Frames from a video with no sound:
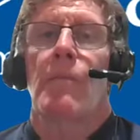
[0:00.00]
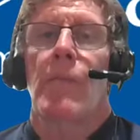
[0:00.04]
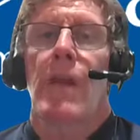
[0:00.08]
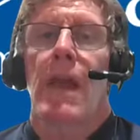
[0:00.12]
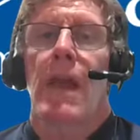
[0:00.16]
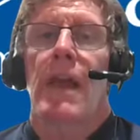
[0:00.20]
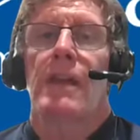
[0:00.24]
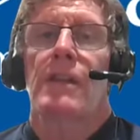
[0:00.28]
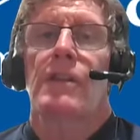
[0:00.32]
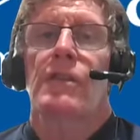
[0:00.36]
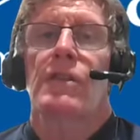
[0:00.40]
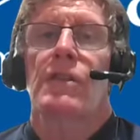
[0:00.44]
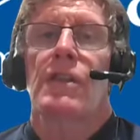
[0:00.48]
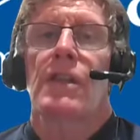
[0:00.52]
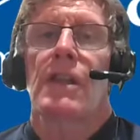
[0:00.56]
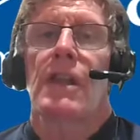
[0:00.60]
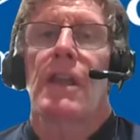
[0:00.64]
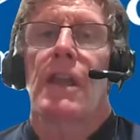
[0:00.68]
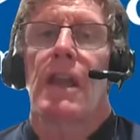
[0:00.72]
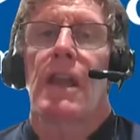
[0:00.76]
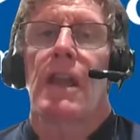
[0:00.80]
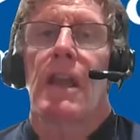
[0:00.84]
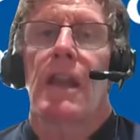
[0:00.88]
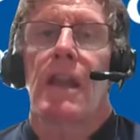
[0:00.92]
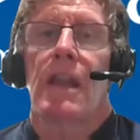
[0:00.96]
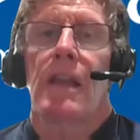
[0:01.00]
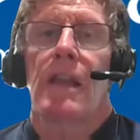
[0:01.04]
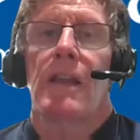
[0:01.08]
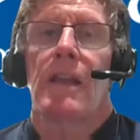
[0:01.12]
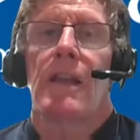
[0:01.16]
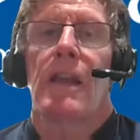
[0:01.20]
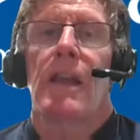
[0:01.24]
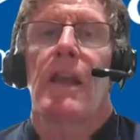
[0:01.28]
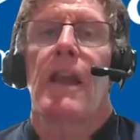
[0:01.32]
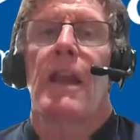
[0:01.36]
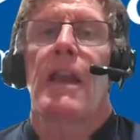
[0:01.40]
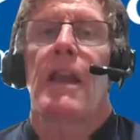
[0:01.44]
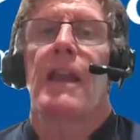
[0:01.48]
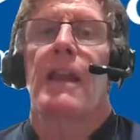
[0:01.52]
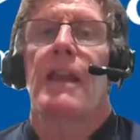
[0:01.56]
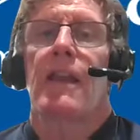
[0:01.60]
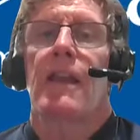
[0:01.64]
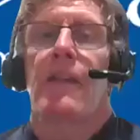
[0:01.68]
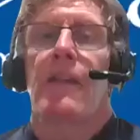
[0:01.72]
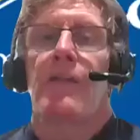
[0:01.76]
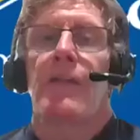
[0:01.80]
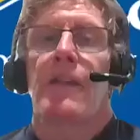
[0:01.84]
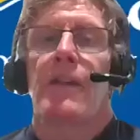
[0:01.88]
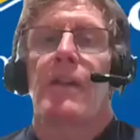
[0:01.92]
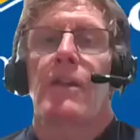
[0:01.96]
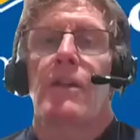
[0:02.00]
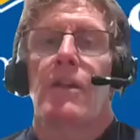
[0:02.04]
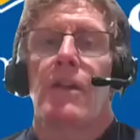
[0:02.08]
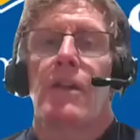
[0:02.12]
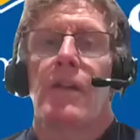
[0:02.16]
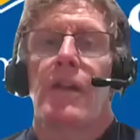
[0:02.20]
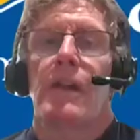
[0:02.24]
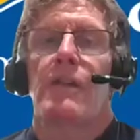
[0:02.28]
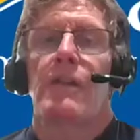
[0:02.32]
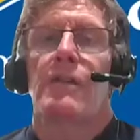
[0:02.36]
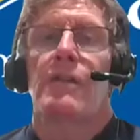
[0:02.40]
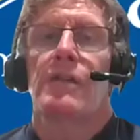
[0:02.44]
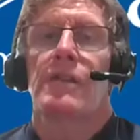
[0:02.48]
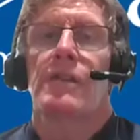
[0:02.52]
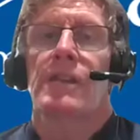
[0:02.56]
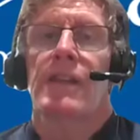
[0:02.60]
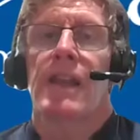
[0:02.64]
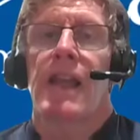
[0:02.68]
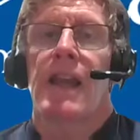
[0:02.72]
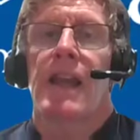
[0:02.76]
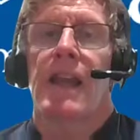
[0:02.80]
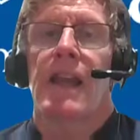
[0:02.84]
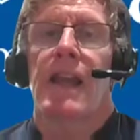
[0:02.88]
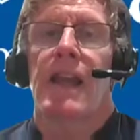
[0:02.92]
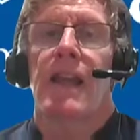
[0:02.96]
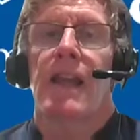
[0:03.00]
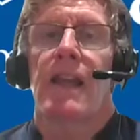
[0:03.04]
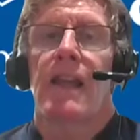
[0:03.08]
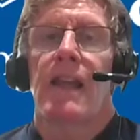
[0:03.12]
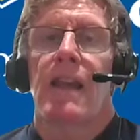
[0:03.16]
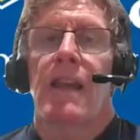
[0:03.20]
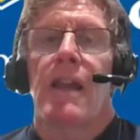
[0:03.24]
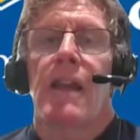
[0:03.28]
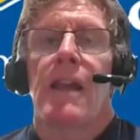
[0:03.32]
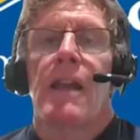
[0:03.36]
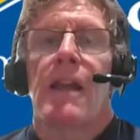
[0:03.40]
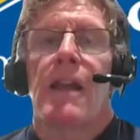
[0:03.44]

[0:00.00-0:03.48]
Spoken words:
best in a given clinical setting.